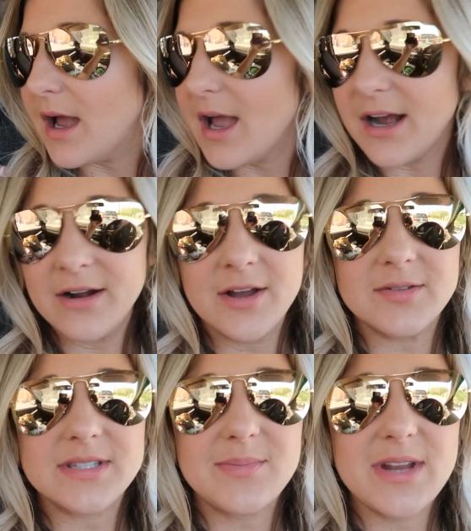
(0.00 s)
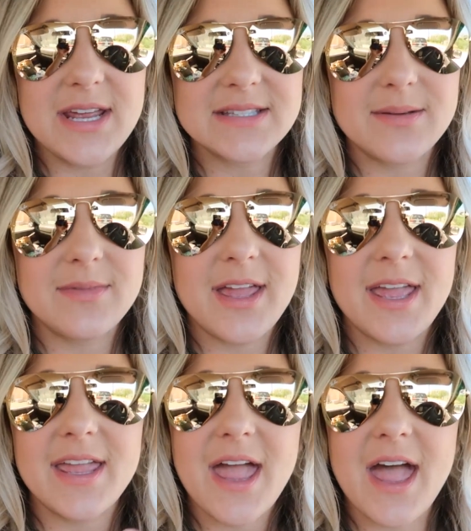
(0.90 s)
don't know, some days I'm
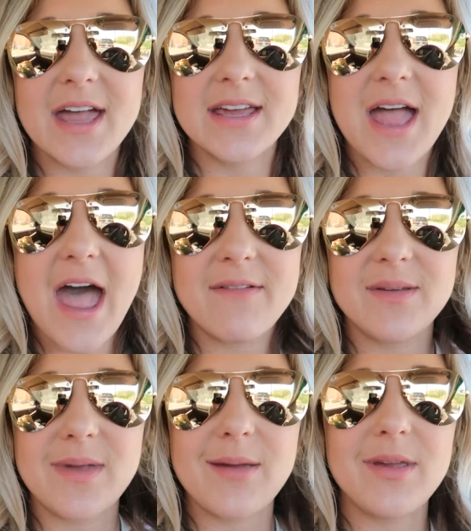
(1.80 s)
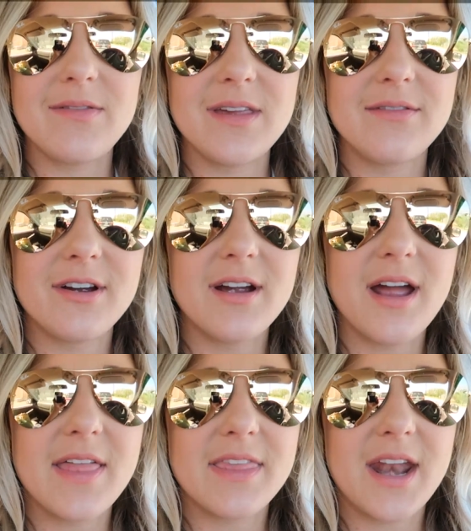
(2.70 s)
like having baby fever,
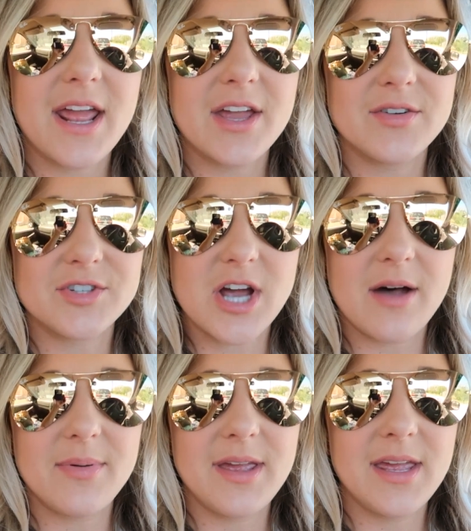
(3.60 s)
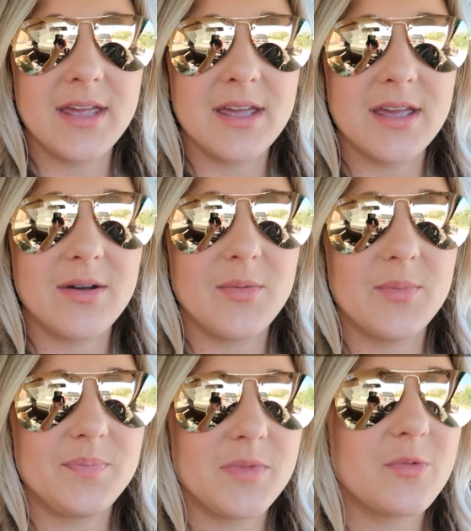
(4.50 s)
and then I go shopping
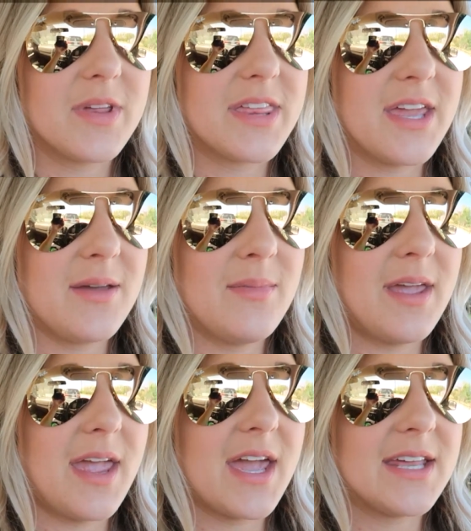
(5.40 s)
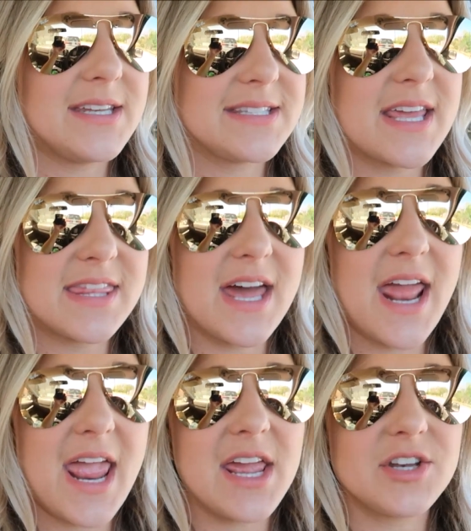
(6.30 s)
with him, and he's at that
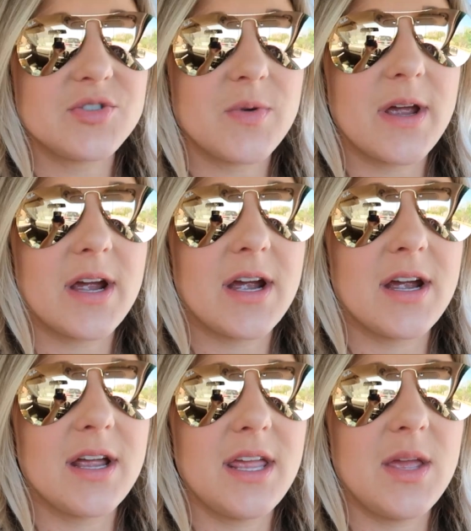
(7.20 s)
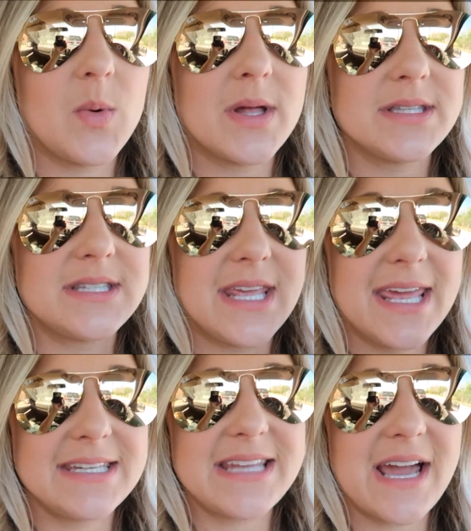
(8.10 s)
age where he wants to
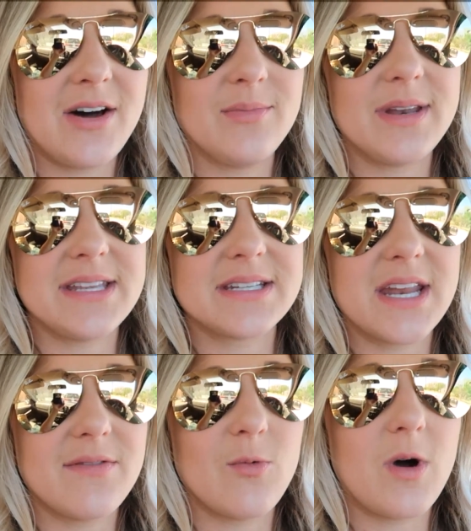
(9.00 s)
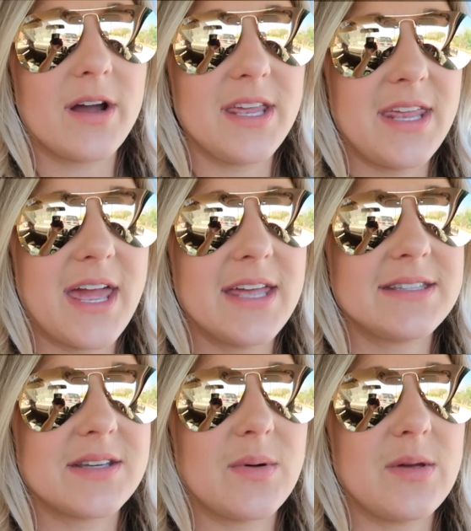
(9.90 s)
get down, but he's not even walking yet,
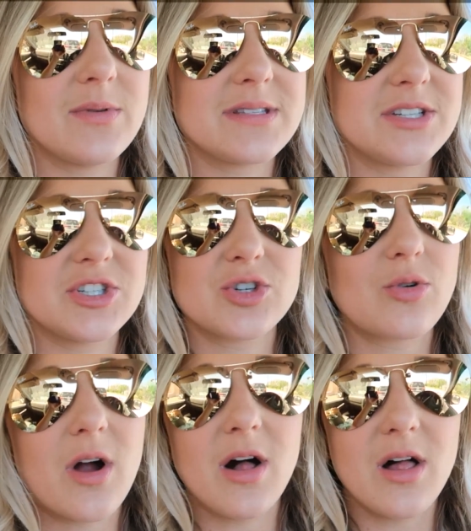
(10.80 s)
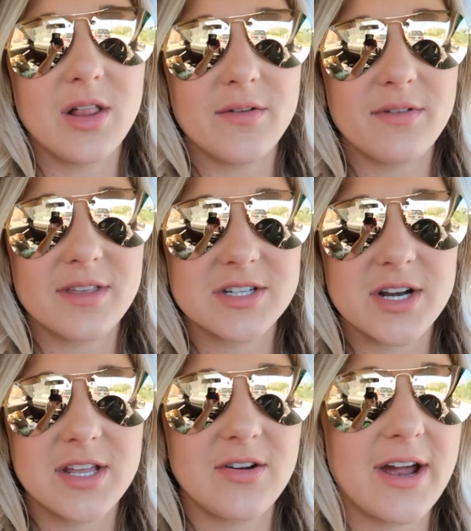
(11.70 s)
so he wants to just crawl all over the
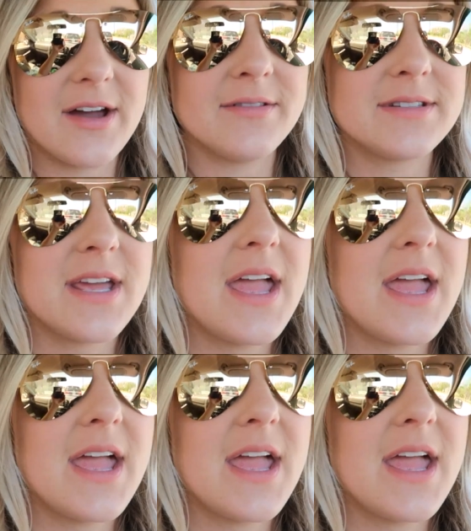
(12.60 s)
dirty ground,